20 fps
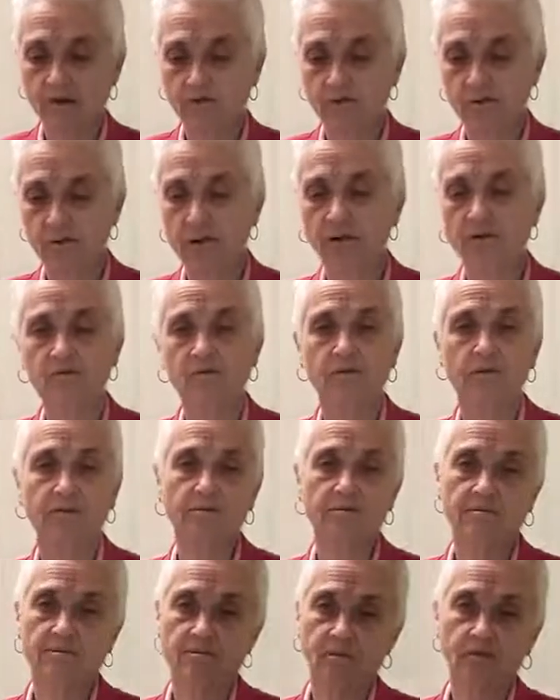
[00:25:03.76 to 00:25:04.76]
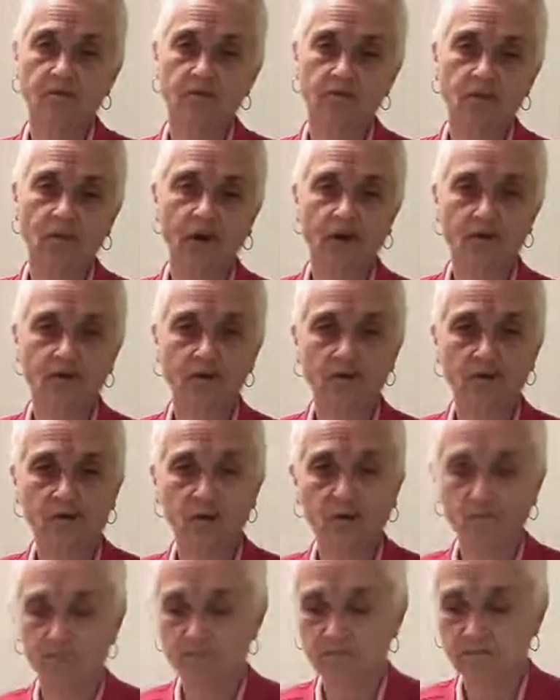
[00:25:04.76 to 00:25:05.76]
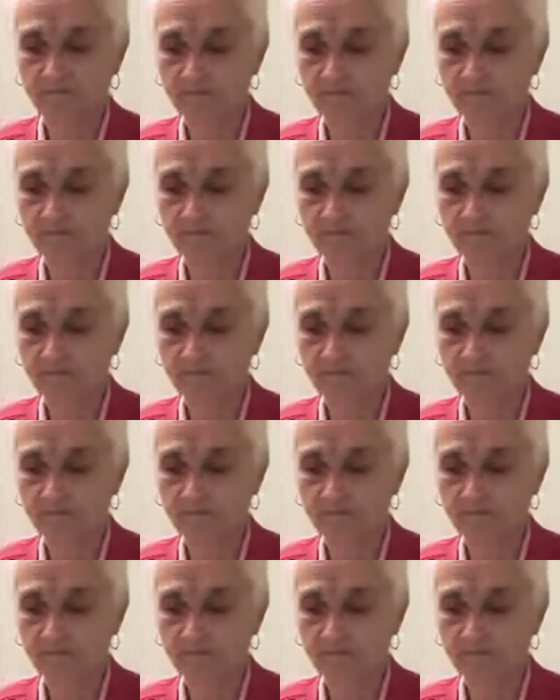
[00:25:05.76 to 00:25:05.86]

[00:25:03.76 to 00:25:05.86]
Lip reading: forgetful of his high resolve.